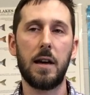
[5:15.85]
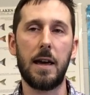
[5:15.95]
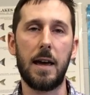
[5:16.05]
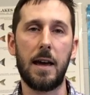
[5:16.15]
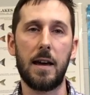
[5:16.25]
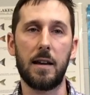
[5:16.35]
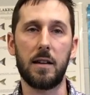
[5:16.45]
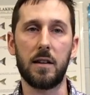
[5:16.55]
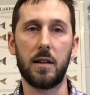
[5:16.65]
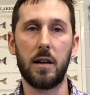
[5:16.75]

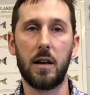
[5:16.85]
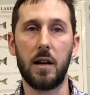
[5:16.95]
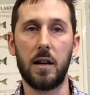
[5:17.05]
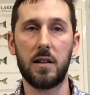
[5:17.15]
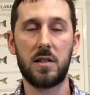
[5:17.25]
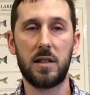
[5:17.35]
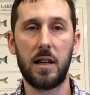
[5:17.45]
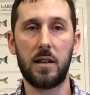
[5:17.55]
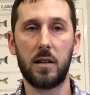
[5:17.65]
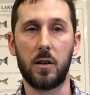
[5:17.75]
and
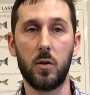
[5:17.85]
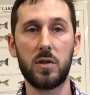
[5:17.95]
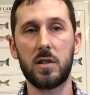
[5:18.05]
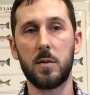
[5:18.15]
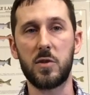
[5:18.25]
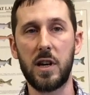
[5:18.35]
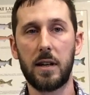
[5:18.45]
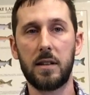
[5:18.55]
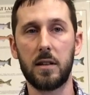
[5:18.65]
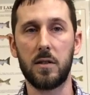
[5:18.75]
set goals and
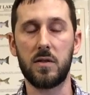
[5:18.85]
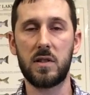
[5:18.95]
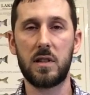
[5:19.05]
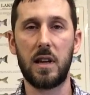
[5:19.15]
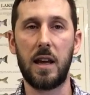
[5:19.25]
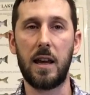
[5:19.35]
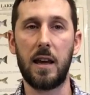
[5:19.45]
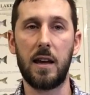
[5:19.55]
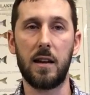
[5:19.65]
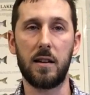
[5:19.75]
objectives
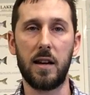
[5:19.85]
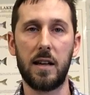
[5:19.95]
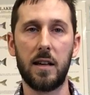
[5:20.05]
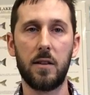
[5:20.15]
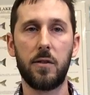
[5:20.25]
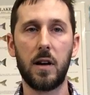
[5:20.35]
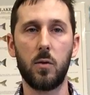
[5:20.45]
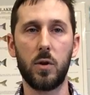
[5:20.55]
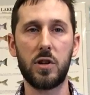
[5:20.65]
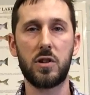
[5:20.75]
and identify
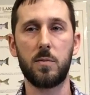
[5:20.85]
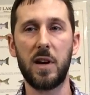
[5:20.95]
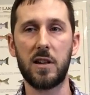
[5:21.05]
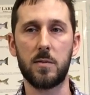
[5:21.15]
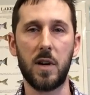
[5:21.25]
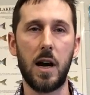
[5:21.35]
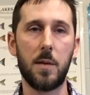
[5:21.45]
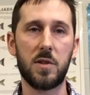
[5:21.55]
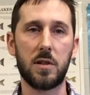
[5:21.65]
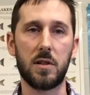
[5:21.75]
which management
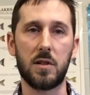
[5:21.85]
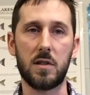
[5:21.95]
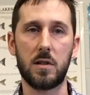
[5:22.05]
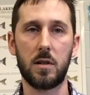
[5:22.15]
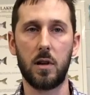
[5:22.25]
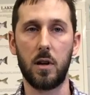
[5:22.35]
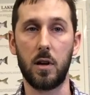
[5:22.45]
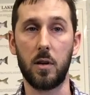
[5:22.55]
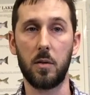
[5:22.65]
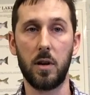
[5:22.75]
options
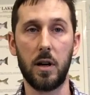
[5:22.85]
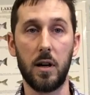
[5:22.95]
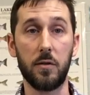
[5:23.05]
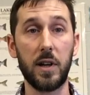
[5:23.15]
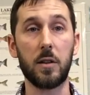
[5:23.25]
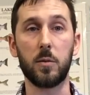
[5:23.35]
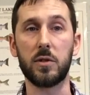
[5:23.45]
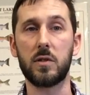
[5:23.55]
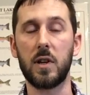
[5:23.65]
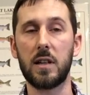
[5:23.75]
are
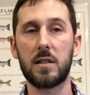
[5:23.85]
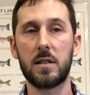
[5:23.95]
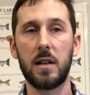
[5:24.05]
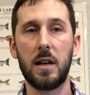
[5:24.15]
available to us.